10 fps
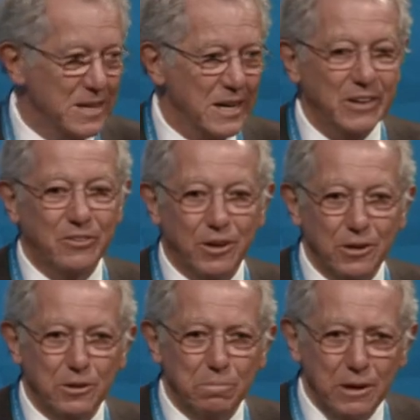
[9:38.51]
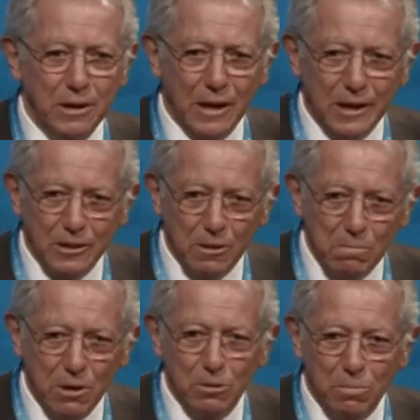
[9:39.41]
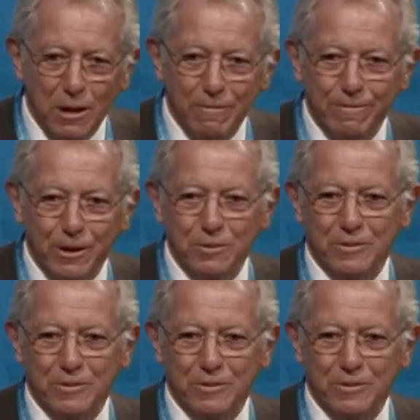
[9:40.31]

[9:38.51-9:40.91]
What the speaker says: It's going to be like the mobile phone